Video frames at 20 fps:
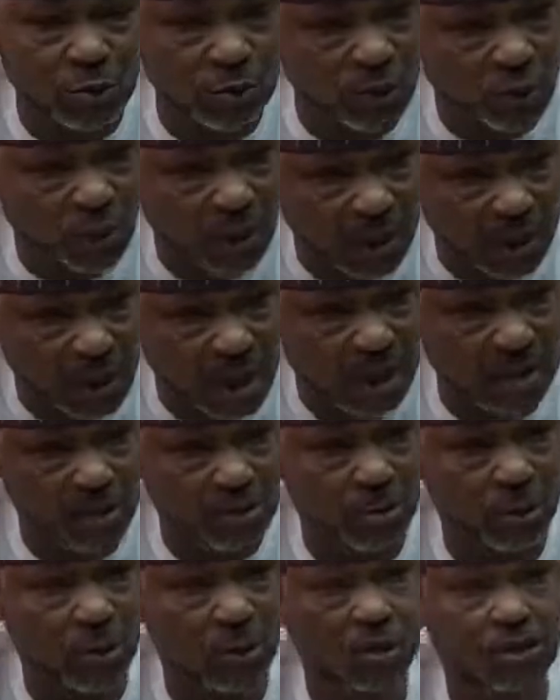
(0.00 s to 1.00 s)
contact
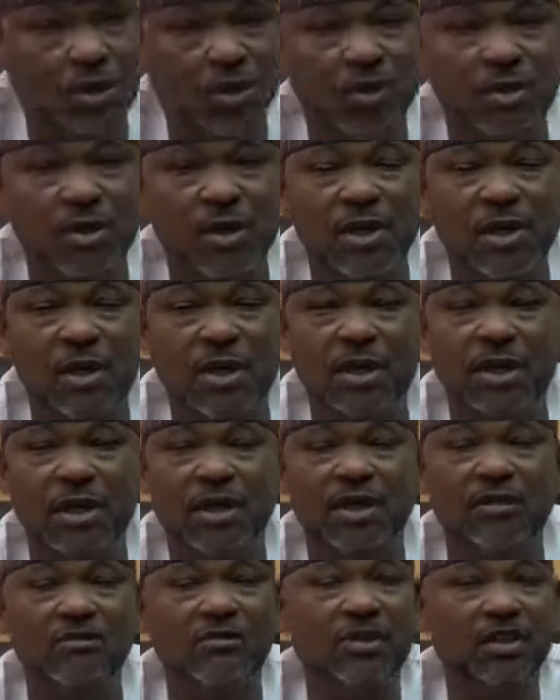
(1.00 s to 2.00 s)
sports.
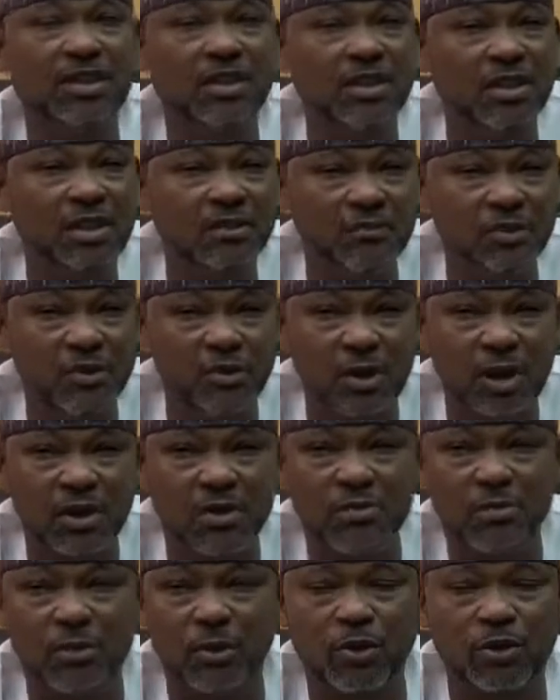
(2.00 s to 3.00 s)
Even individual
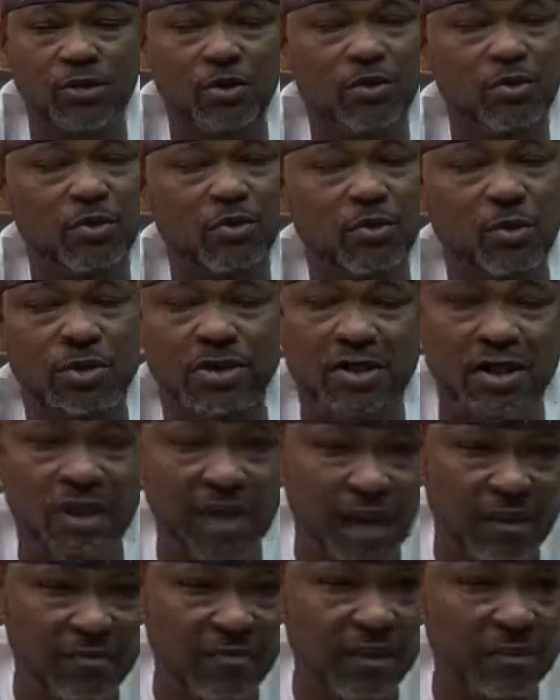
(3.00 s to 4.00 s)
sports, we still
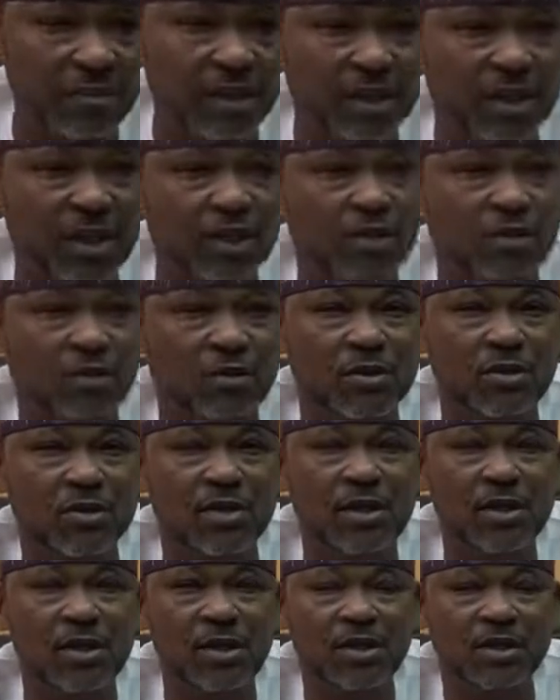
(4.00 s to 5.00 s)
have limitations.
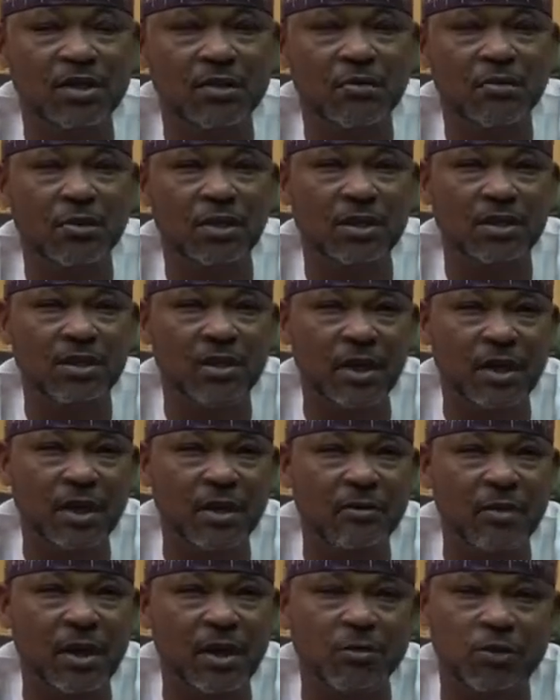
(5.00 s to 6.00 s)
But
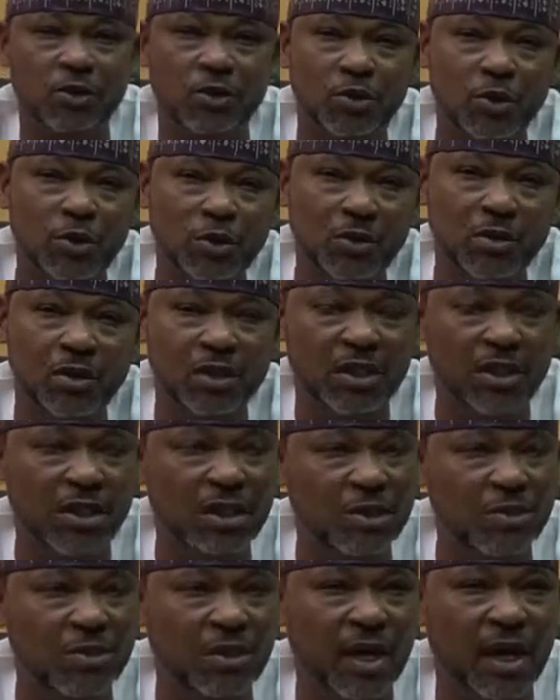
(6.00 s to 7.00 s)
I'm sure in the new
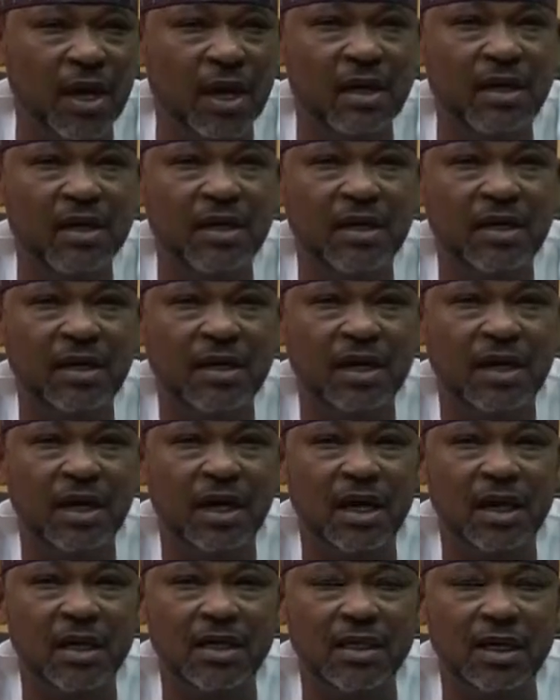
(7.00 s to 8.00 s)
year,
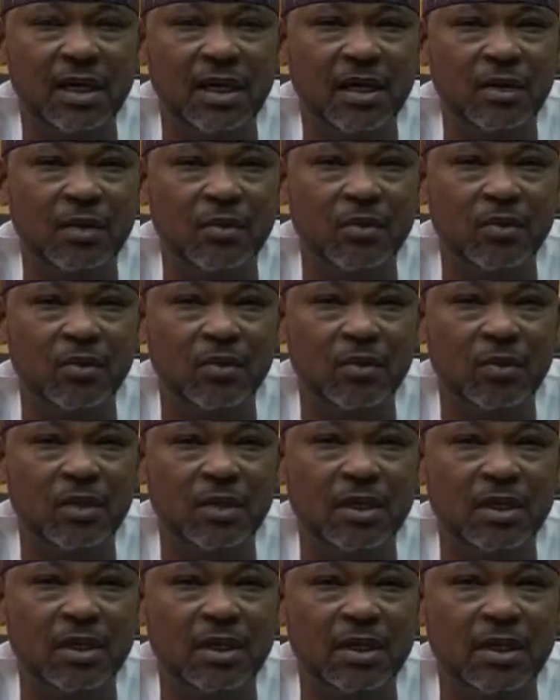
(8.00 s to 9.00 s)
and with
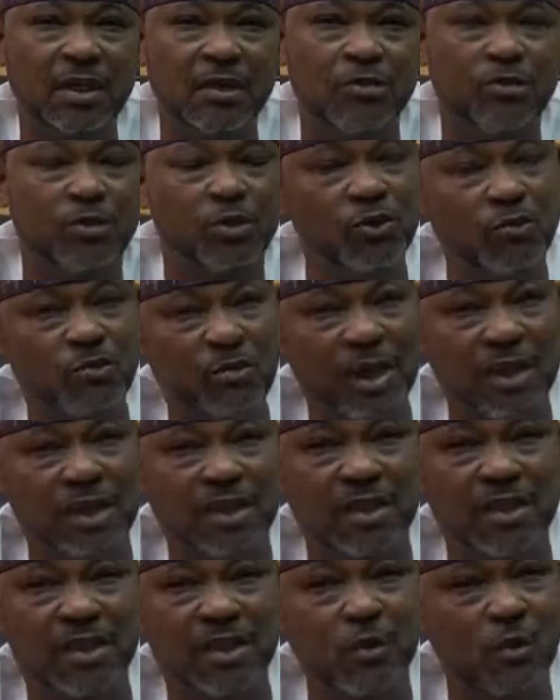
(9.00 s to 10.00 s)
the improvement in
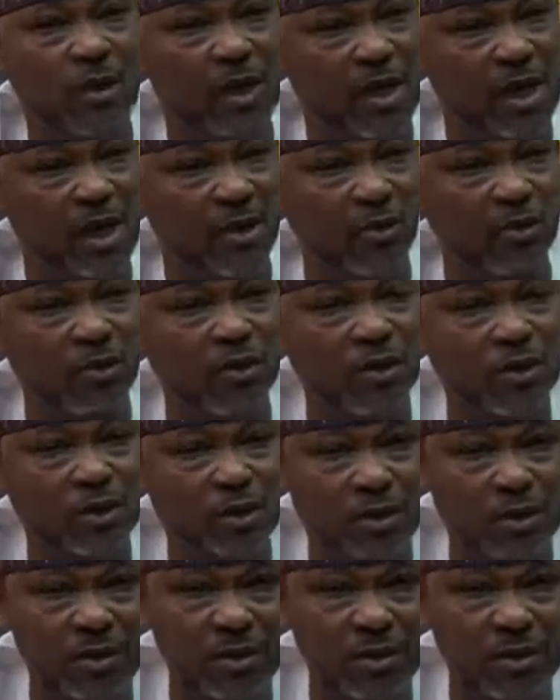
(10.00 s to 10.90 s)
the weather condition,